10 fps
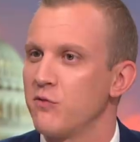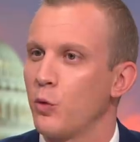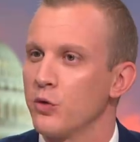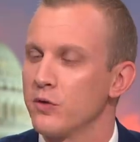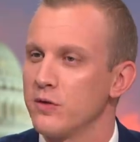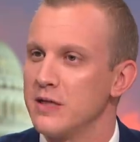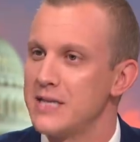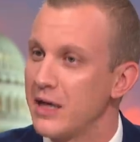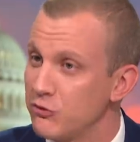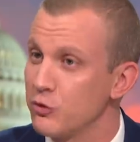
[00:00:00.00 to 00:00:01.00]
for the
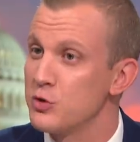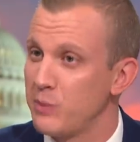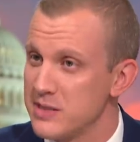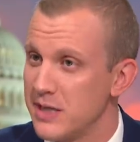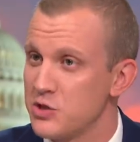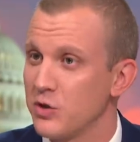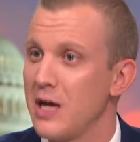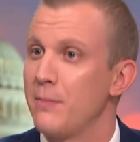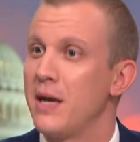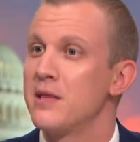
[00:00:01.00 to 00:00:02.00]
Ted Cruz presidential
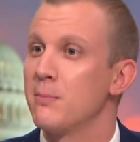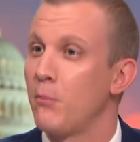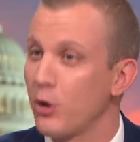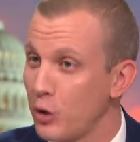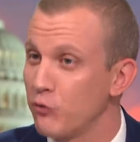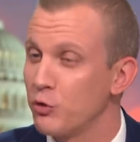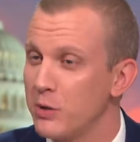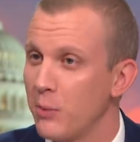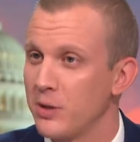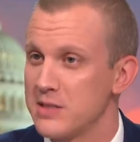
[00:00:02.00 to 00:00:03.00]
campaign, the Marco
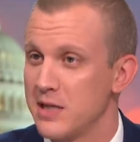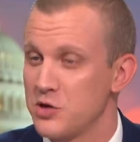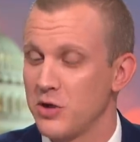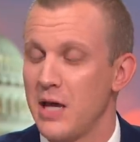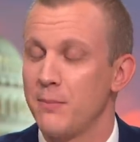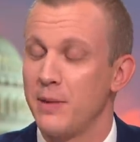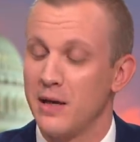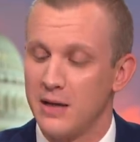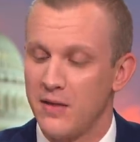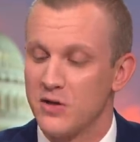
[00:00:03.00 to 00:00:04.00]
Rubio presidential
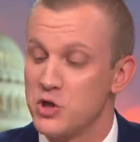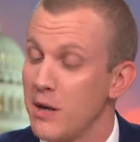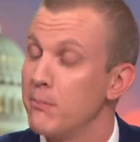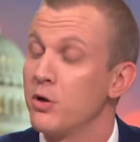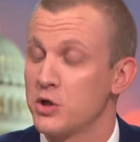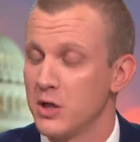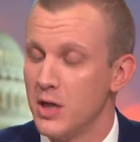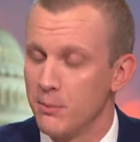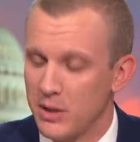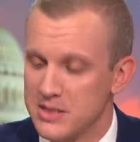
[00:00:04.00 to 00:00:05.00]
campaign, and the Jeb Bush
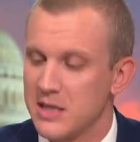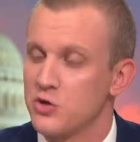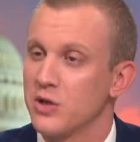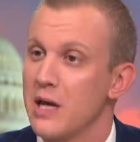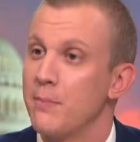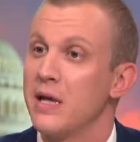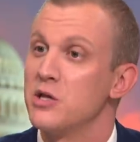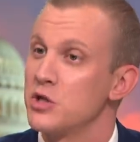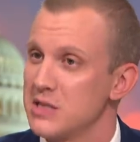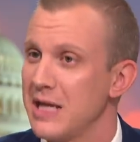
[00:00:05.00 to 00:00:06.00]
presidential campaign
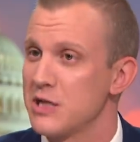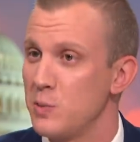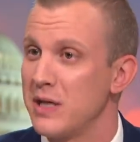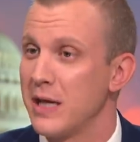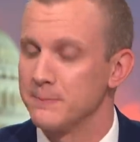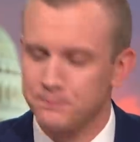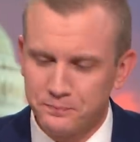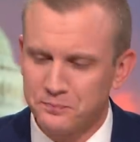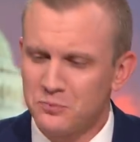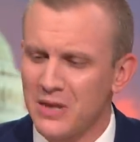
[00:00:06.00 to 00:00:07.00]
just last weekend.
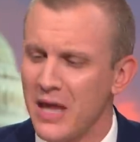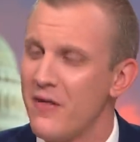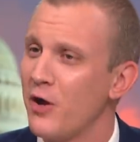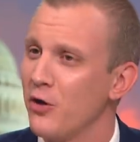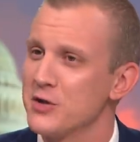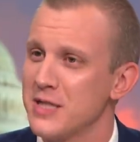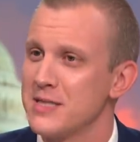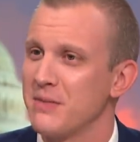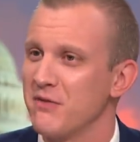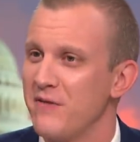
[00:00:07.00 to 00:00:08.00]
And they all said
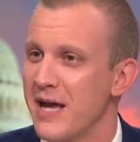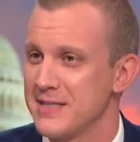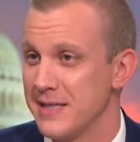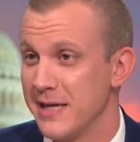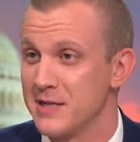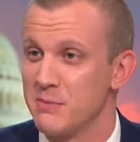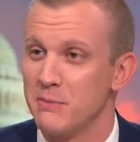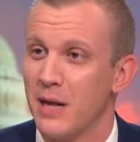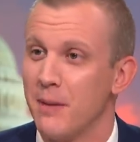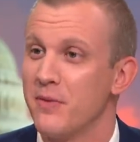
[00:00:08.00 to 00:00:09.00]
something fascinating to me,
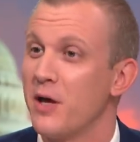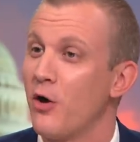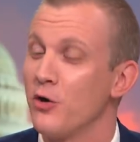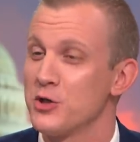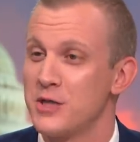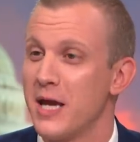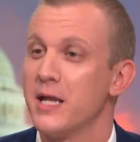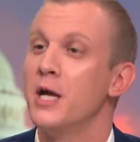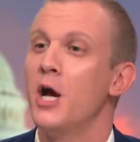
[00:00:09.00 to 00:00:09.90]
Bob. They all said,